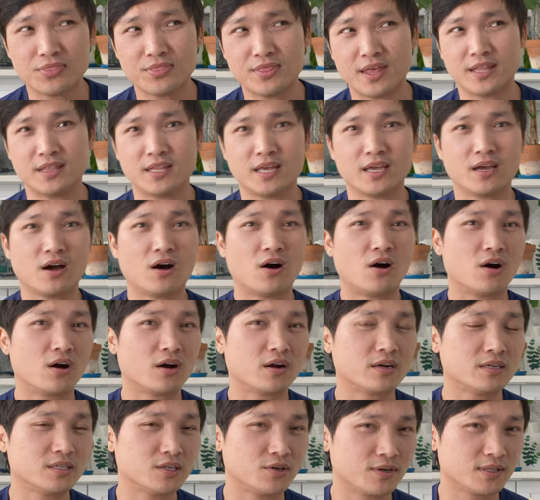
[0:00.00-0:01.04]
than they
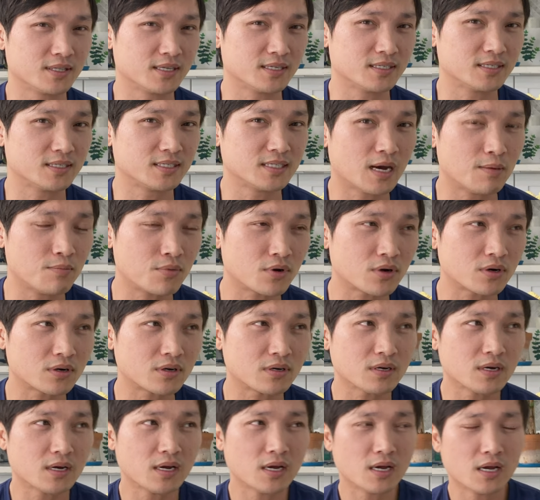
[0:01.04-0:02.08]
are during the
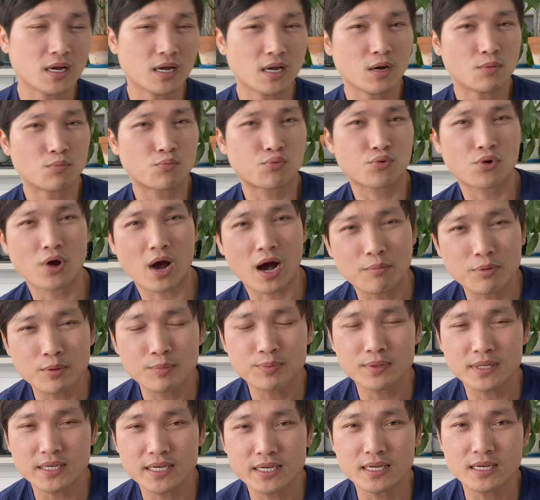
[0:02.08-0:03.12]
summer?
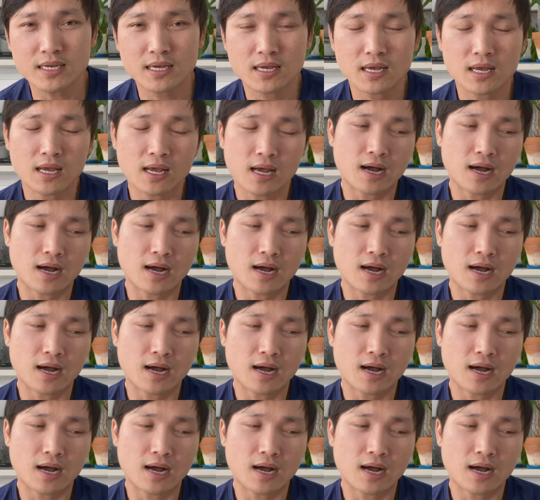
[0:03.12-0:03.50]
Probably.